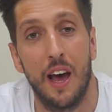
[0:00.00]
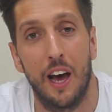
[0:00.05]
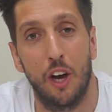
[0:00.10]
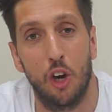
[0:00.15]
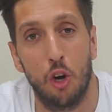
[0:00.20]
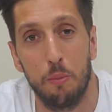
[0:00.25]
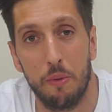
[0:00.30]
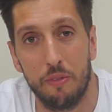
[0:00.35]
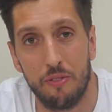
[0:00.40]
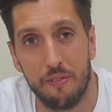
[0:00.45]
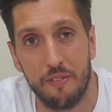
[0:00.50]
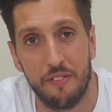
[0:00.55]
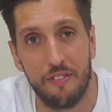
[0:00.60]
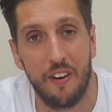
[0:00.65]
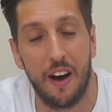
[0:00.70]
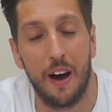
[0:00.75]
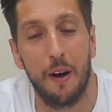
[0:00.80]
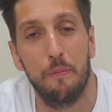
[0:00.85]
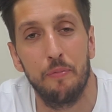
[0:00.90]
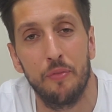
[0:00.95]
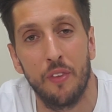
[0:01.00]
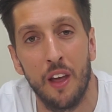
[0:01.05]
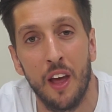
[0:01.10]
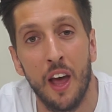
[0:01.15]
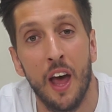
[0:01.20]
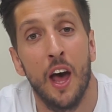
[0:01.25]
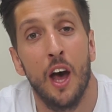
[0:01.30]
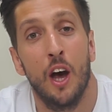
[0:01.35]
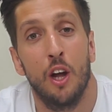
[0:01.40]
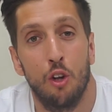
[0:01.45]
are coming from fat.
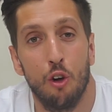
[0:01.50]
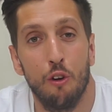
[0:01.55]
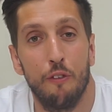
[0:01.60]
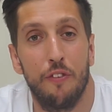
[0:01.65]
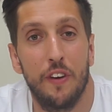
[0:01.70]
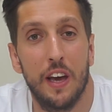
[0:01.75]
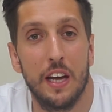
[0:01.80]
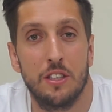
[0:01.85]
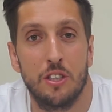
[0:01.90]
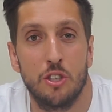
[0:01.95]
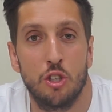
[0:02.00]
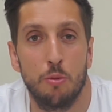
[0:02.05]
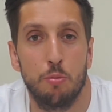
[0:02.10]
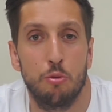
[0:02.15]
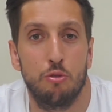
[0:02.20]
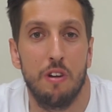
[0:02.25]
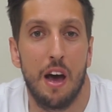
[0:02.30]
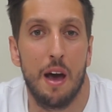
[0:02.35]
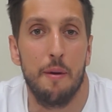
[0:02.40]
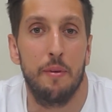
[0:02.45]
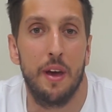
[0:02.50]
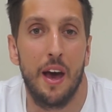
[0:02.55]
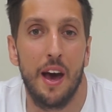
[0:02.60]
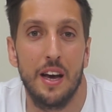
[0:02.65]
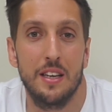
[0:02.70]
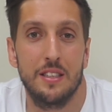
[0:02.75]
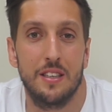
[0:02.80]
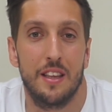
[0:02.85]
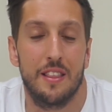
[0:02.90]
Don't forget to subscribe, guys.